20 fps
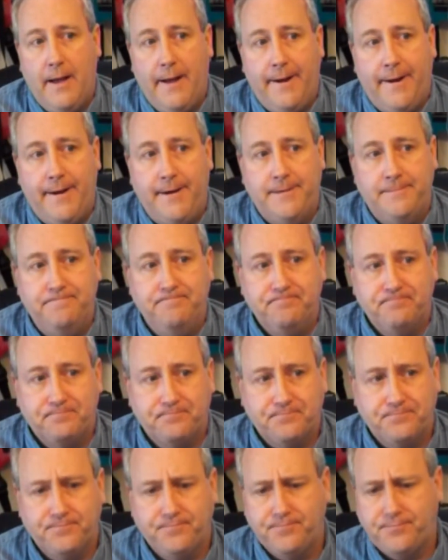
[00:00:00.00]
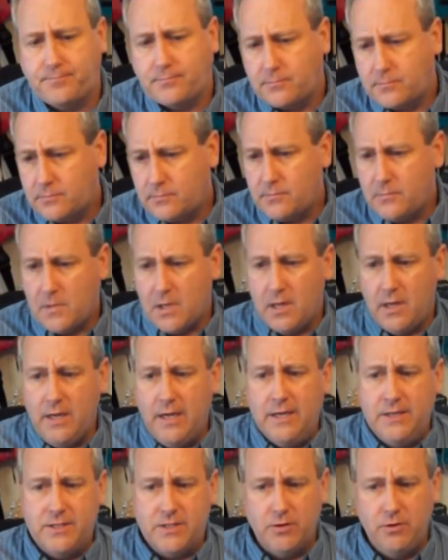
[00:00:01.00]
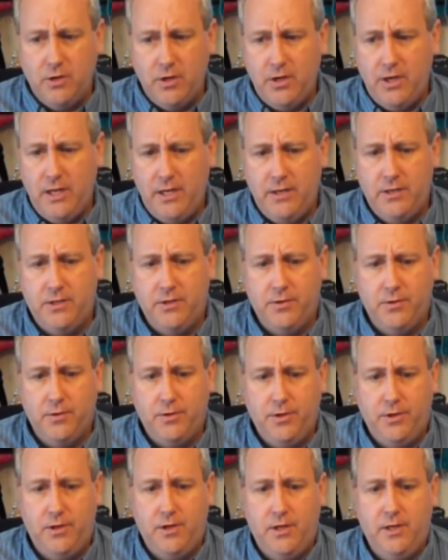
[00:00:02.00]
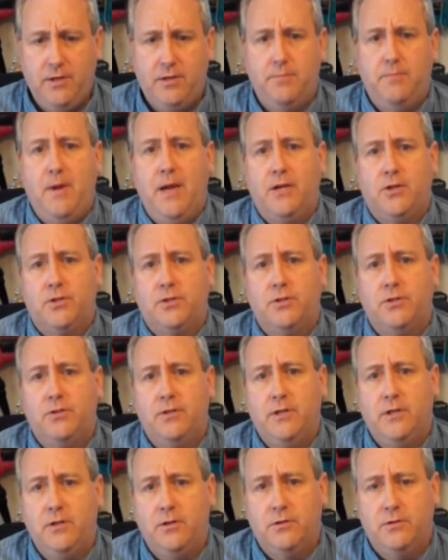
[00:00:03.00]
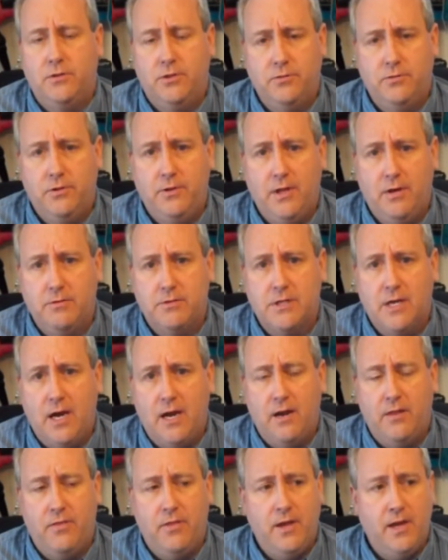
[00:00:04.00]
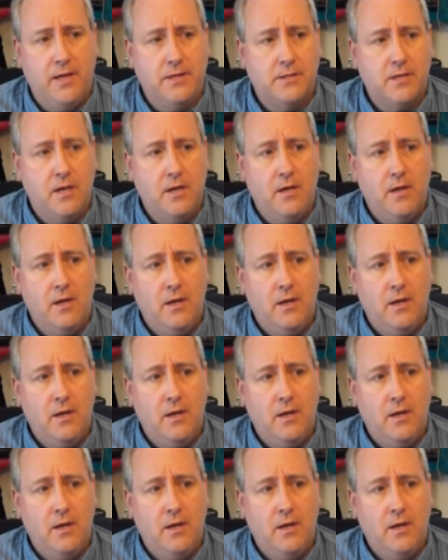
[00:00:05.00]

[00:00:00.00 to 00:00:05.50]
Um, and so you need to you need to make sure that you're doing those kind of things